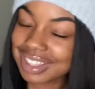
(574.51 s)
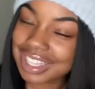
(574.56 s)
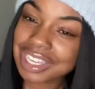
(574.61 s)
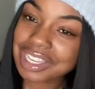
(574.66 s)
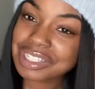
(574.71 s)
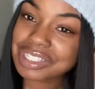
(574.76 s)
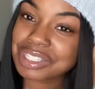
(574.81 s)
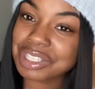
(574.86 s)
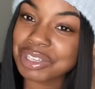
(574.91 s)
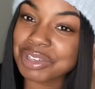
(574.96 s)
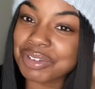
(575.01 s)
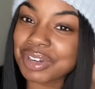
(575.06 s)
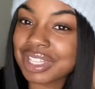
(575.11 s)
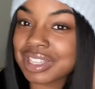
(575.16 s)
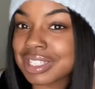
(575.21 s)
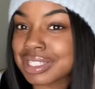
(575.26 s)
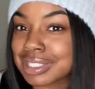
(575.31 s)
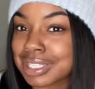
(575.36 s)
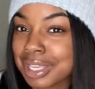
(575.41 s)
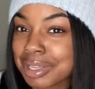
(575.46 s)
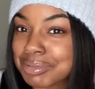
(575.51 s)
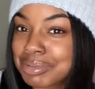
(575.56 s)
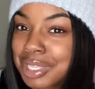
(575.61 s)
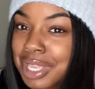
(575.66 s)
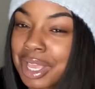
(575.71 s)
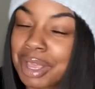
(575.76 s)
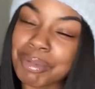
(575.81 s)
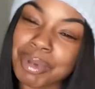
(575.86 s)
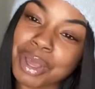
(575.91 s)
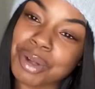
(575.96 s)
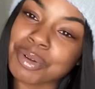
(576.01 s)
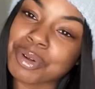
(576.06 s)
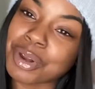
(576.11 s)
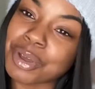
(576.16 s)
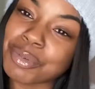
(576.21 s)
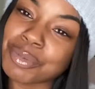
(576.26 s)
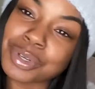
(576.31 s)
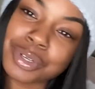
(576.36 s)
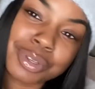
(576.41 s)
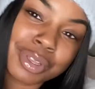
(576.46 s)
think it's cute at the same time. I don't
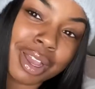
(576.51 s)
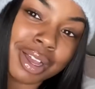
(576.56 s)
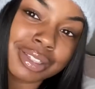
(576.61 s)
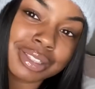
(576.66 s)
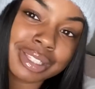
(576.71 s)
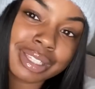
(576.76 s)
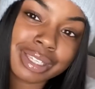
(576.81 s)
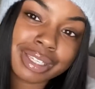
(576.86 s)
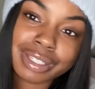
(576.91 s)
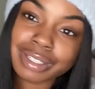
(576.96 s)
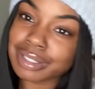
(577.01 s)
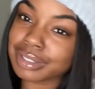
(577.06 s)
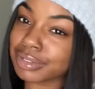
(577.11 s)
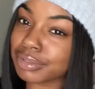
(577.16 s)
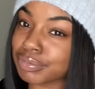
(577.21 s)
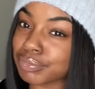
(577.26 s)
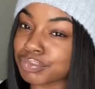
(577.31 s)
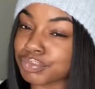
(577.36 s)
know. What do y'all think?